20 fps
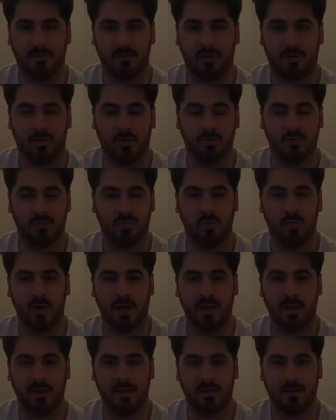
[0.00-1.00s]
old
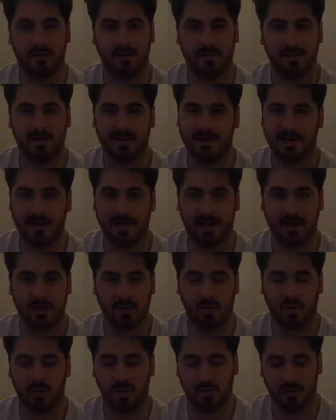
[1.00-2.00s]
ways
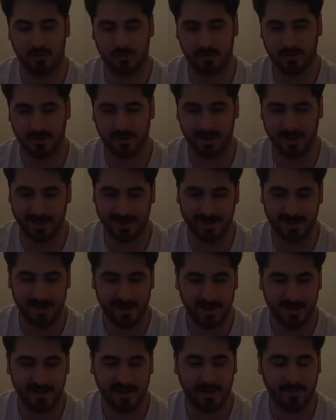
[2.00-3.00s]
at all.
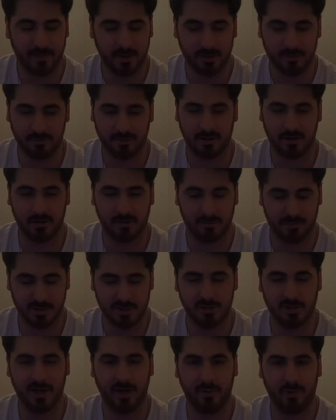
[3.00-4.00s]
That made no sense,
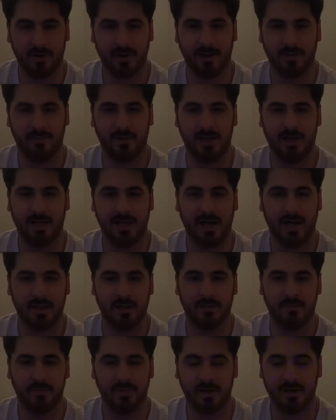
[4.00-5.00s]
but you get what I mean. He
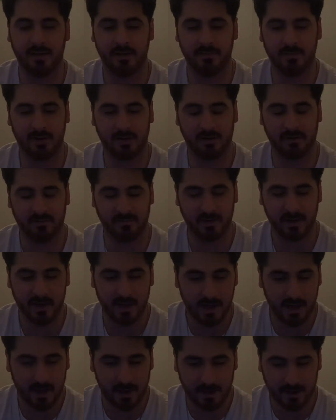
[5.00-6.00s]
hasn't been himself.
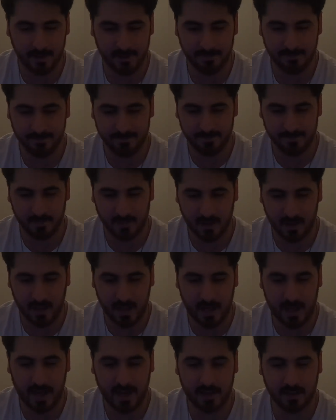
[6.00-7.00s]

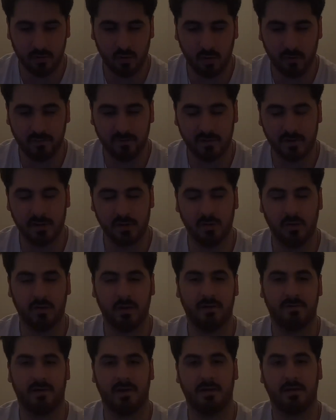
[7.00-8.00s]
And hopefully
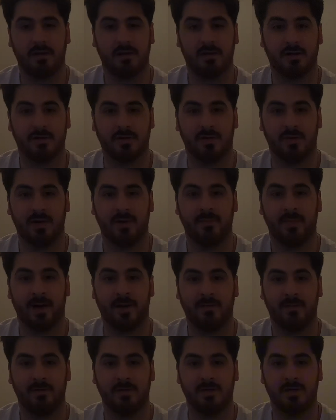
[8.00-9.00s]
Lucas Vazquez on the right
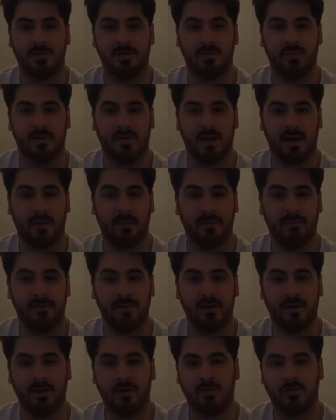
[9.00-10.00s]
back position with
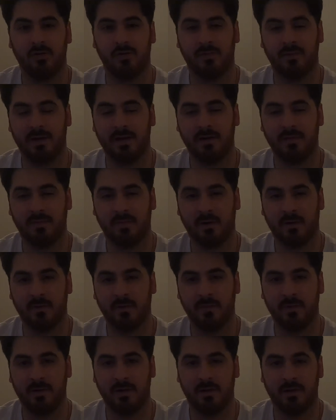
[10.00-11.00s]
Camavinga, Tchouaméni
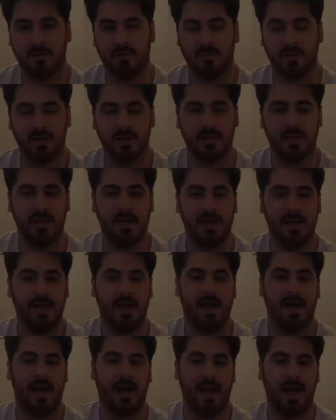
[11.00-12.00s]
probably as well,
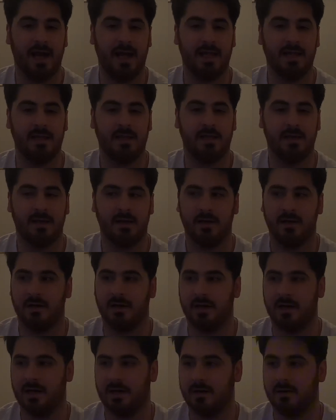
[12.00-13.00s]
and
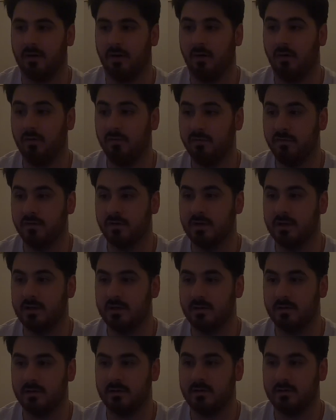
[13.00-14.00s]

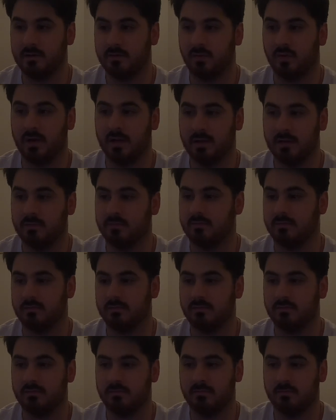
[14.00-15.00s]
hopefully,
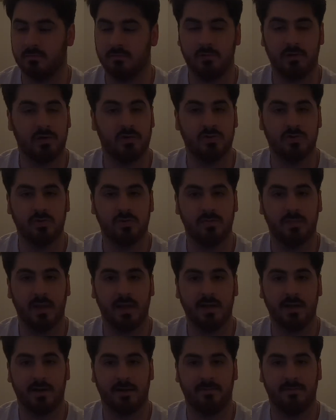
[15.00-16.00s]
Jude
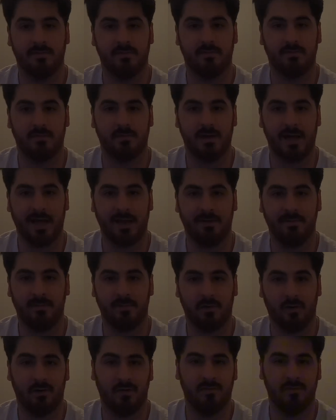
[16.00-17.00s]
Bellingham.
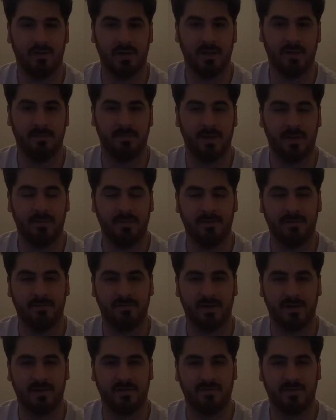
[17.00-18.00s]
and hopefully maybe
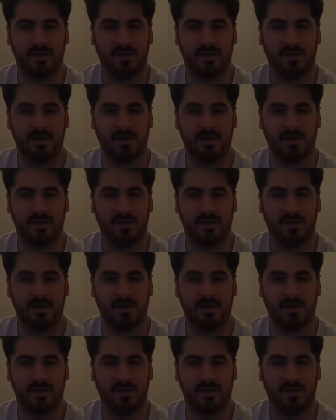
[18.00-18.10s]
Fede